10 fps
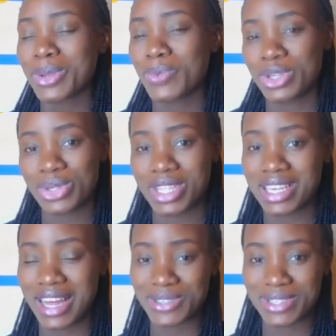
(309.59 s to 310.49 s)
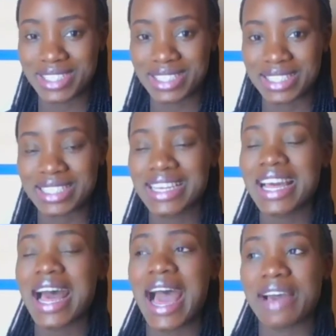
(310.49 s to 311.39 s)
What do you think I just did?
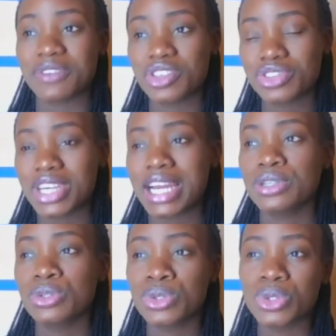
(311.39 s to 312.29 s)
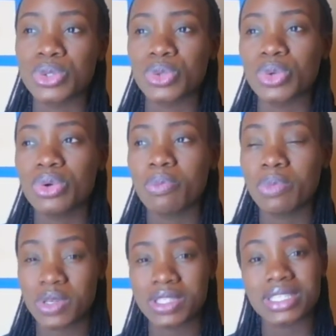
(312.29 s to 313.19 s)
i tried to
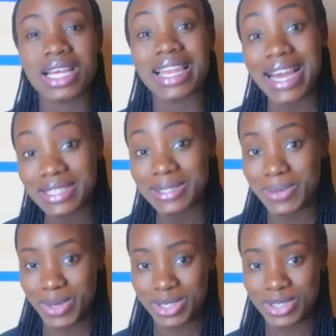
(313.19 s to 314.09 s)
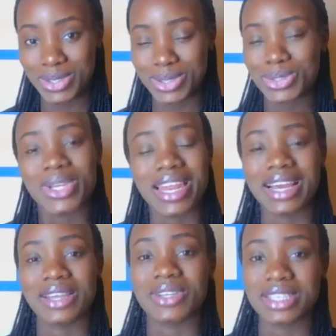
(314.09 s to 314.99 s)
personalize the question so that
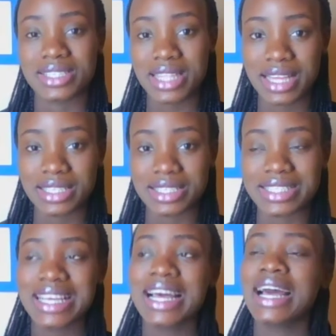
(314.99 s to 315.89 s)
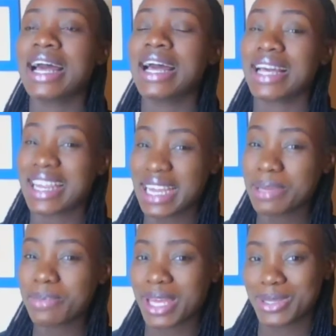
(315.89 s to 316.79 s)
I can understand it. Can I
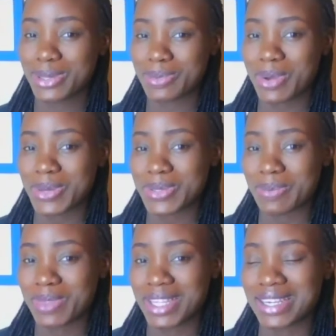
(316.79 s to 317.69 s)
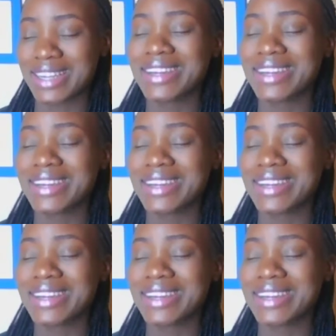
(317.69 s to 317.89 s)
beg you about something?